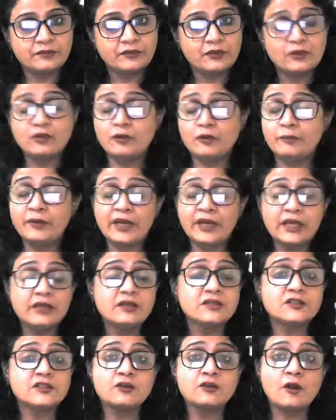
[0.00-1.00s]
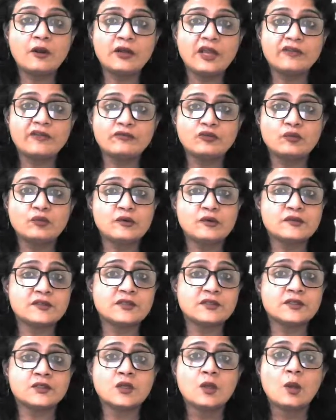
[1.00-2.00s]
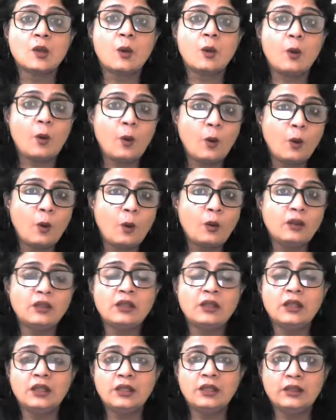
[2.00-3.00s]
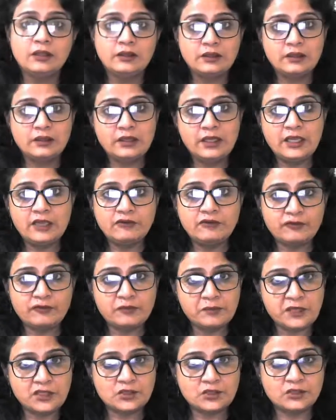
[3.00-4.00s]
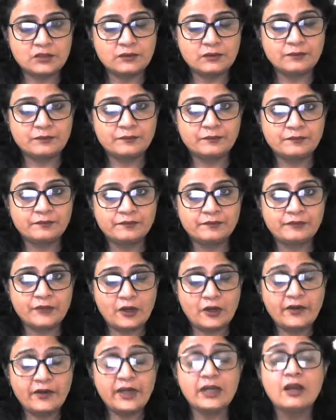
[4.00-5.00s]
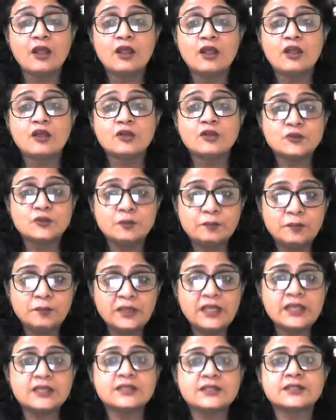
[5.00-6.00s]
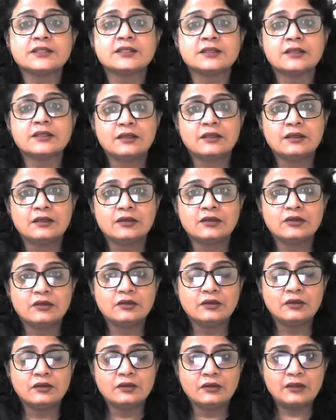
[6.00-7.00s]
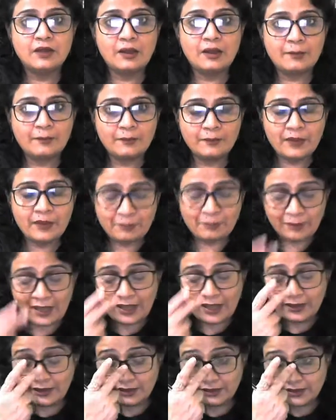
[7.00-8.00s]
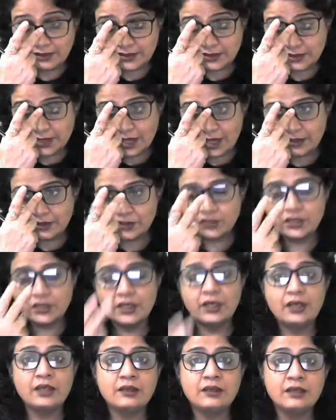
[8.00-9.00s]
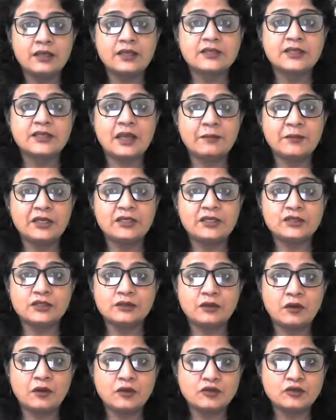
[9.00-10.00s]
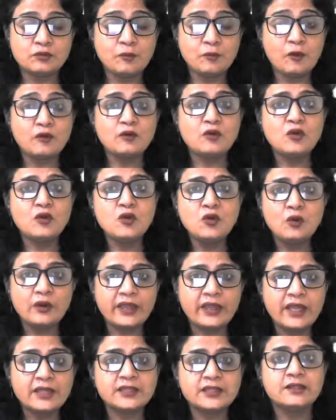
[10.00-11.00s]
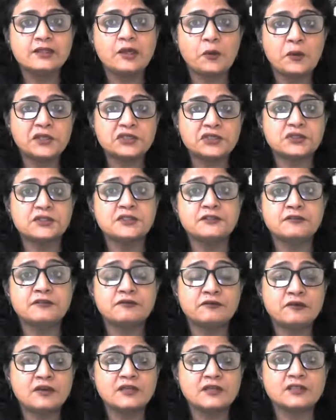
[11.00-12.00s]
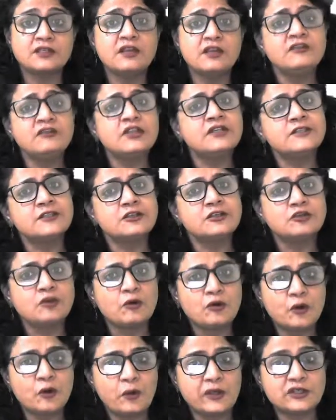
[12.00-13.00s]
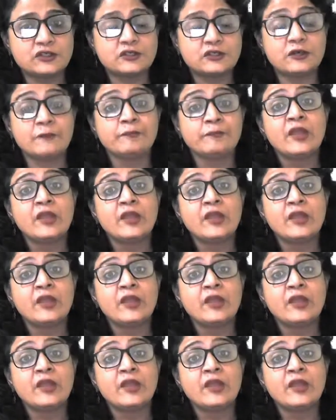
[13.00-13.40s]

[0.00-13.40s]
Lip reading: Your brain does not have to process all the information. All right. So please apply this strategy in the examination hall tomorrow. Look at the questions first. If there is a tone question,